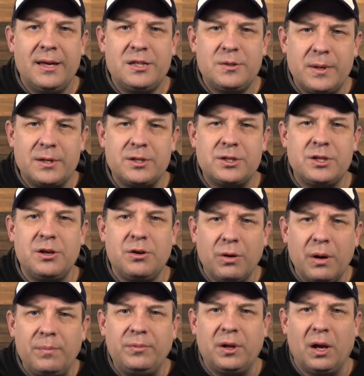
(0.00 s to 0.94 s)
especially
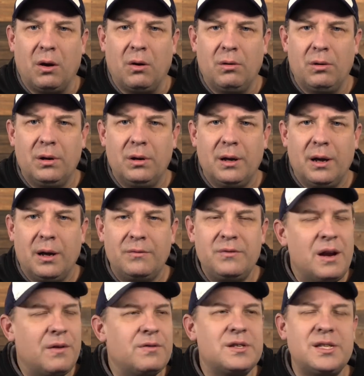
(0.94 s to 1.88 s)
crypto.
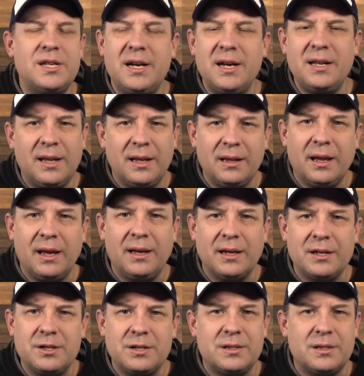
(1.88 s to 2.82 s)
I've never seen anything
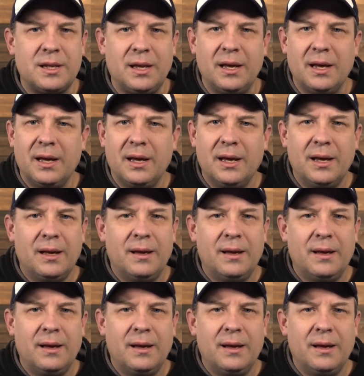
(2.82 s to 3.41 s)
like it. Just the